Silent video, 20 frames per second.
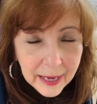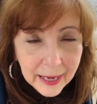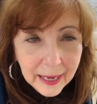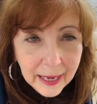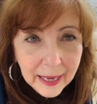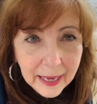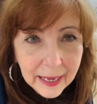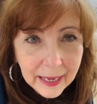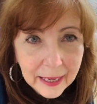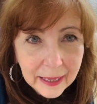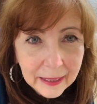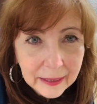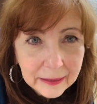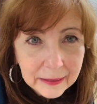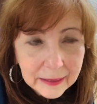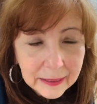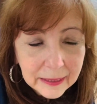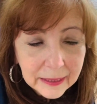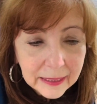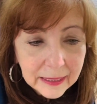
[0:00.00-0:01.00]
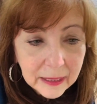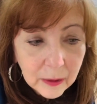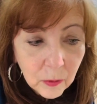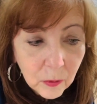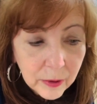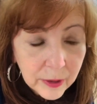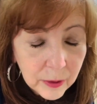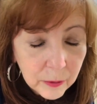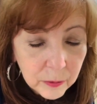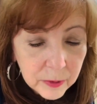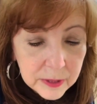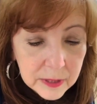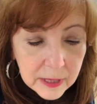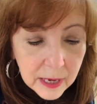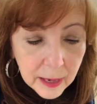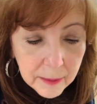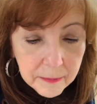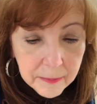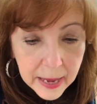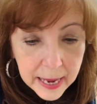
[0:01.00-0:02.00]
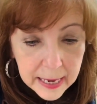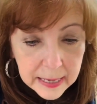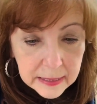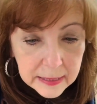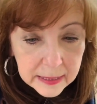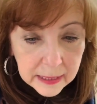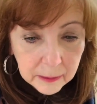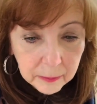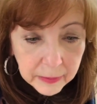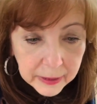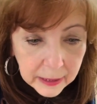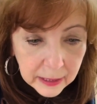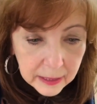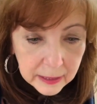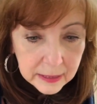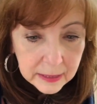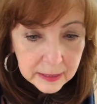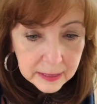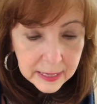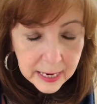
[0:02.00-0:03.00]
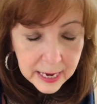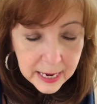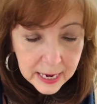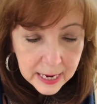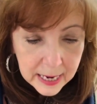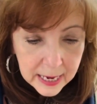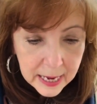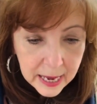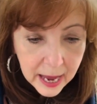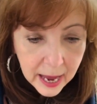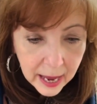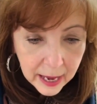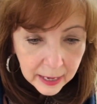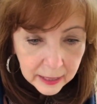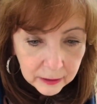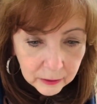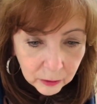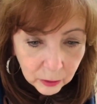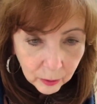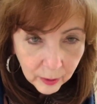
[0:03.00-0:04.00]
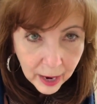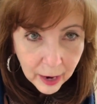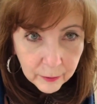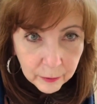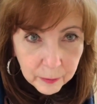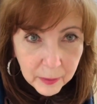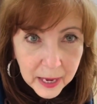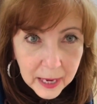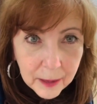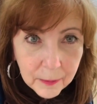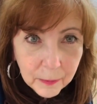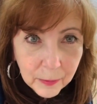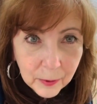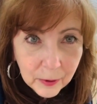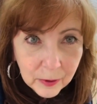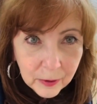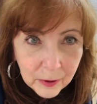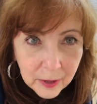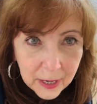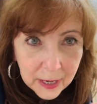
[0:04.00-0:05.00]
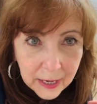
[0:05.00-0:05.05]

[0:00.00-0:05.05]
and it was amazing because he had graph paper,